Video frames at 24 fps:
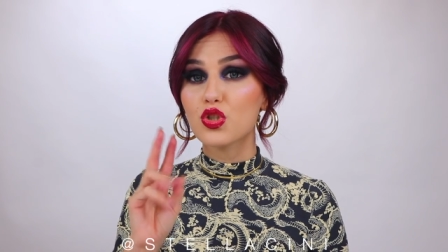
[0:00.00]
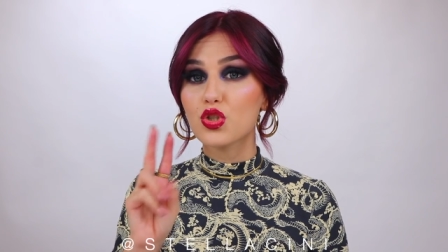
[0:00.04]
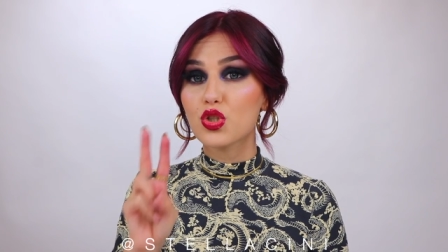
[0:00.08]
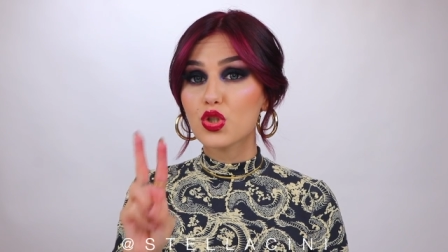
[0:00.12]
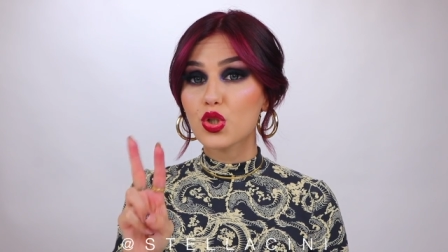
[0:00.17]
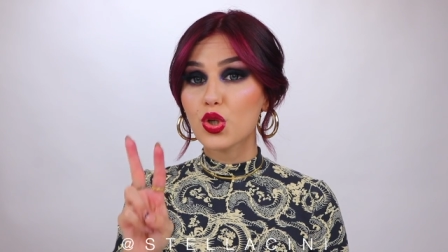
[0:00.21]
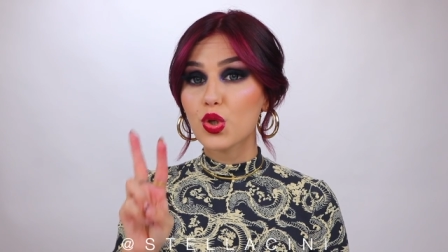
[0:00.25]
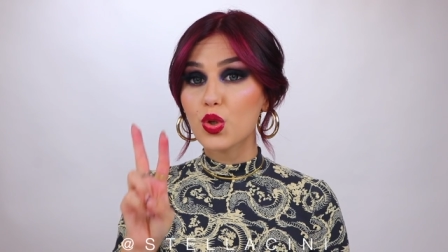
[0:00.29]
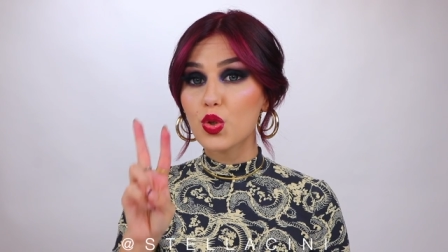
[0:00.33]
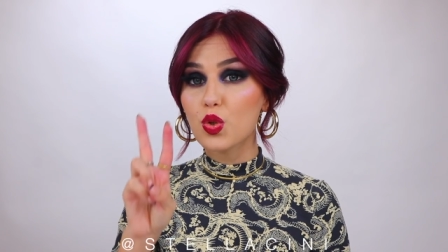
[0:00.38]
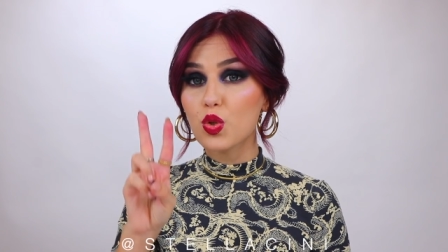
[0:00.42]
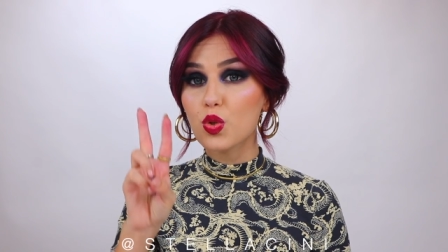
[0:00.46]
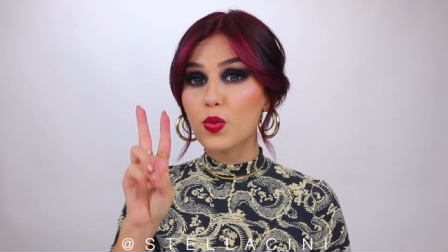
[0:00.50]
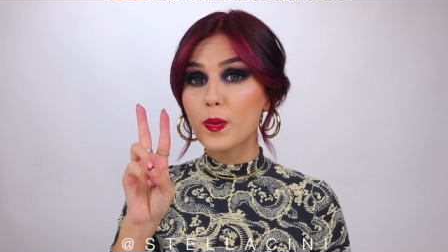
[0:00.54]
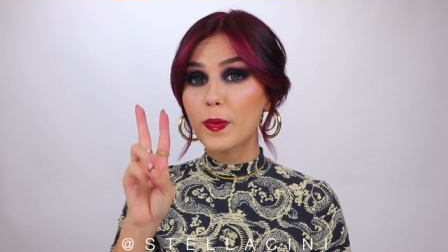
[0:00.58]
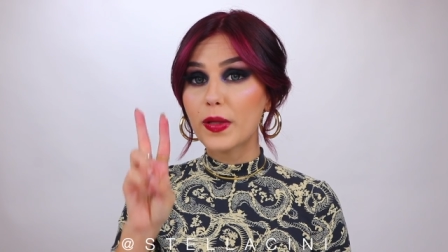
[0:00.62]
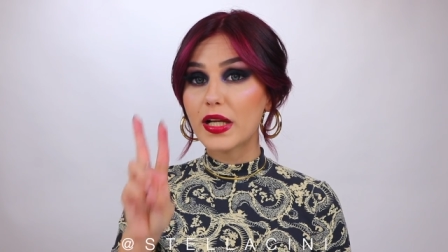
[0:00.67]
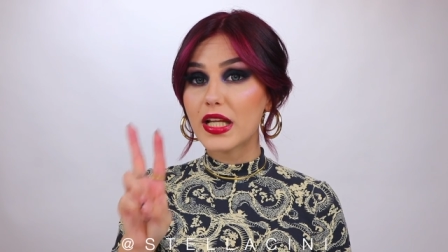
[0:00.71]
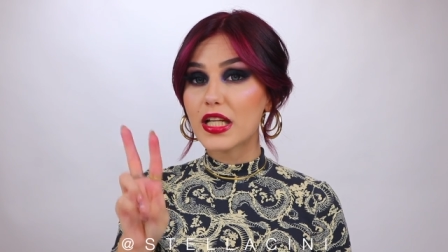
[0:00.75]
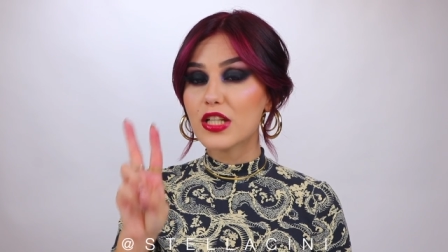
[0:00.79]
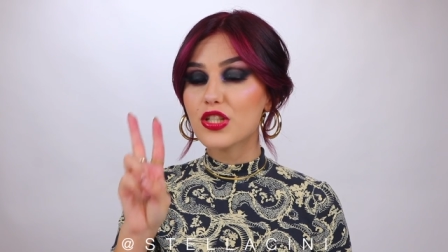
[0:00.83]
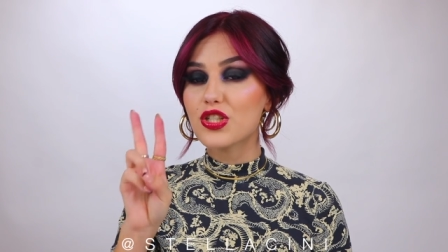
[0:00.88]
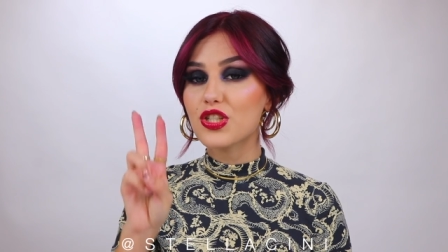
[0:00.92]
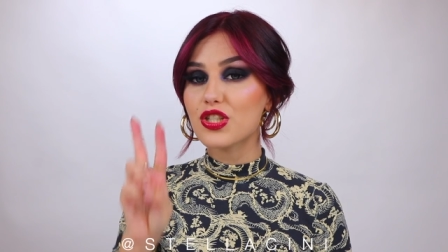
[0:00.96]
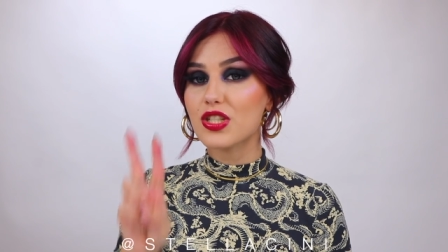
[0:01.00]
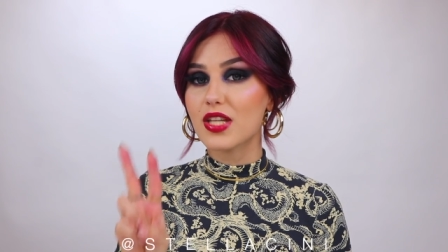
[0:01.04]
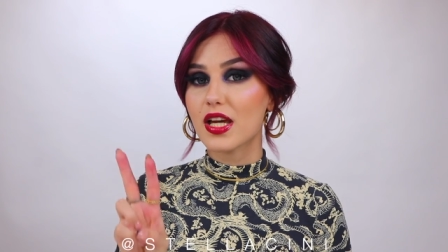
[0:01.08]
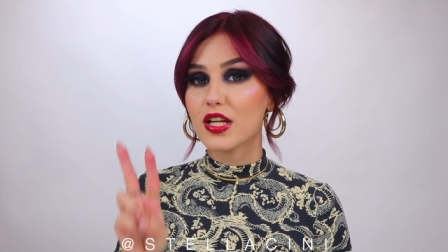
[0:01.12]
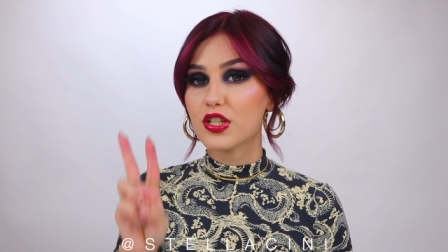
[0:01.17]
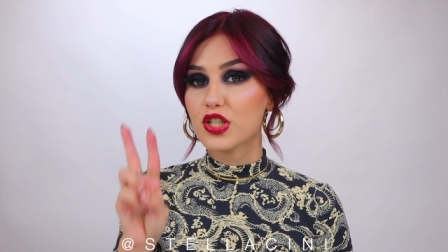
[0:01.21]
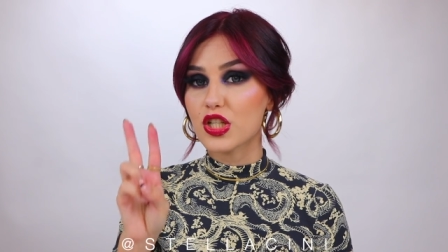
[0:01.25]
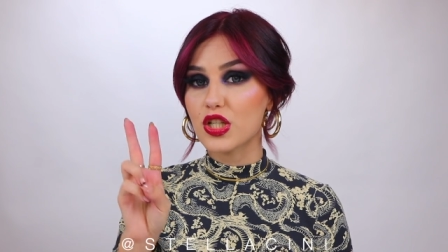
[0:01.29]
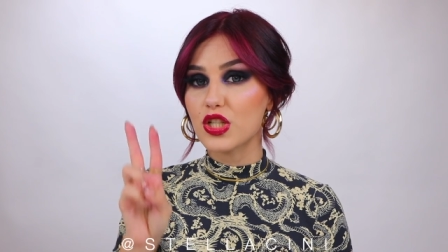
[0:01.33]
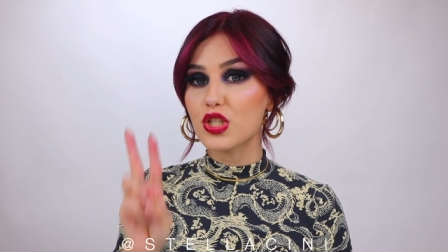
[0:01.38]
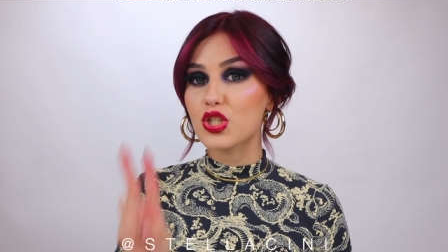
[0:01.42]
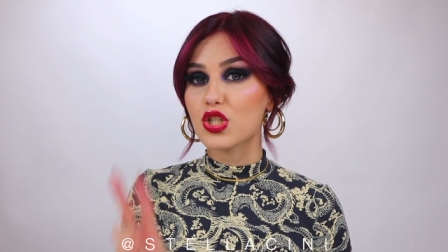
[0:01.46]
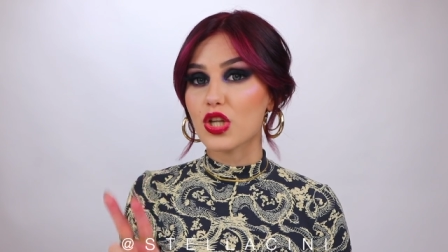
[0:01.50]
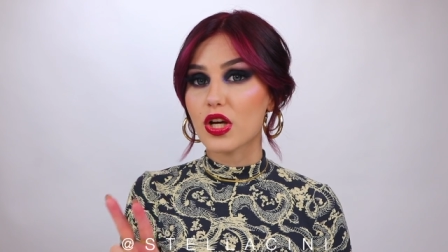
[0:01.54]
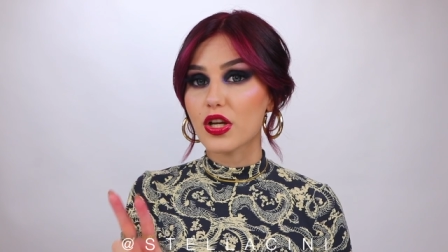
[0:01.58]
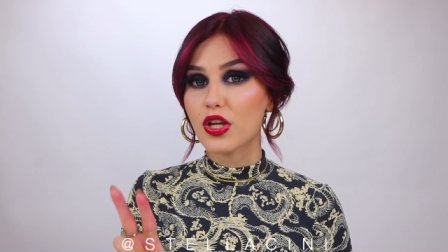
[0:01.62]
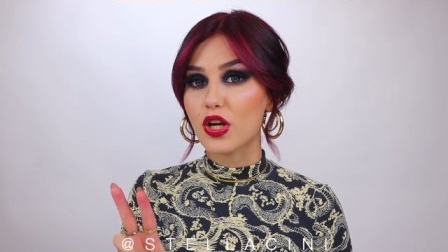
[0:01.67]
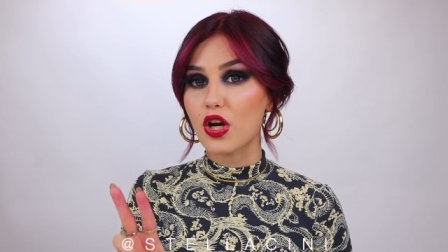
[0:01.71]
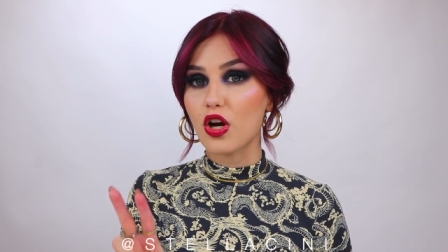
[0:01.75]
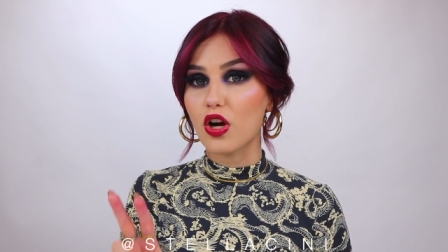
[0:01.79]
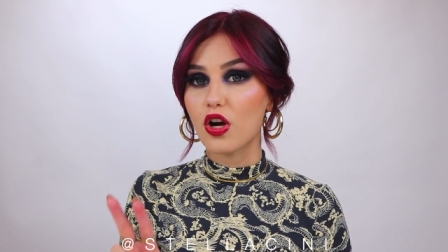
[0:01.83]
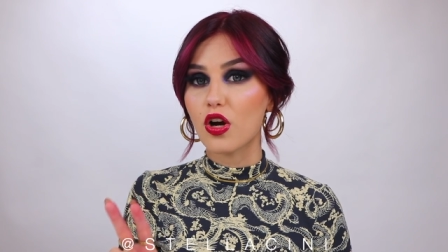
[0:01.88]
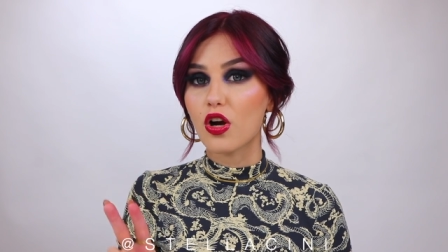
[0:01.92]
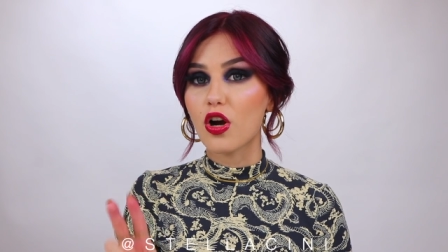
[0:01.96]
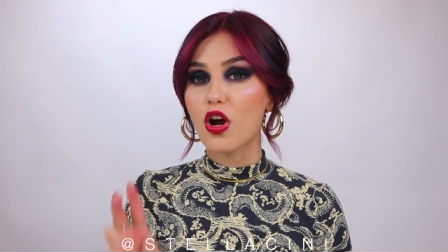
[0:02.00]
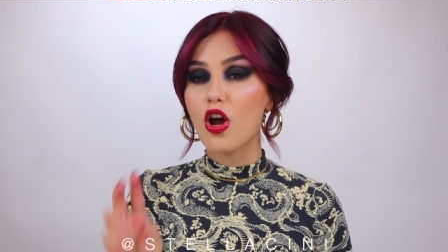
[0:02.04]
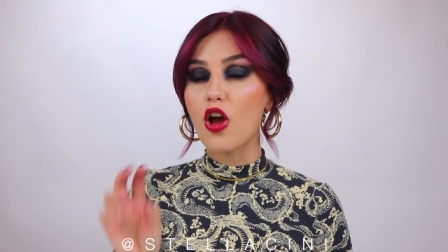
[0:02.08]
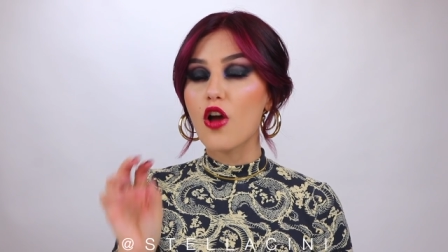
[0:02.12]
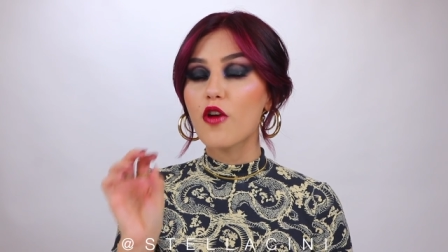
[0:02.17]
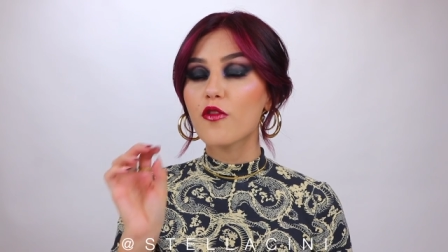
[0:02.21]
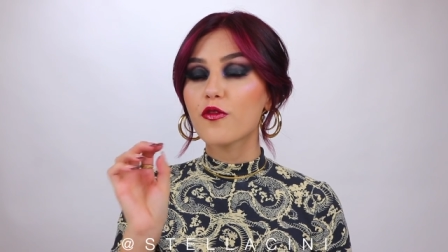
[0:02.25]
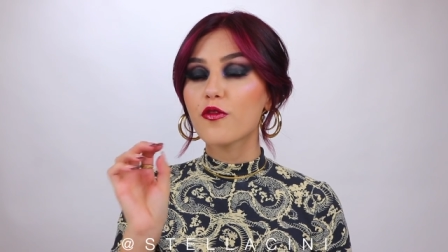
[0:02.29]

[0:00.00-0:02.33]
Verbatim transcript: two bleach sessions on her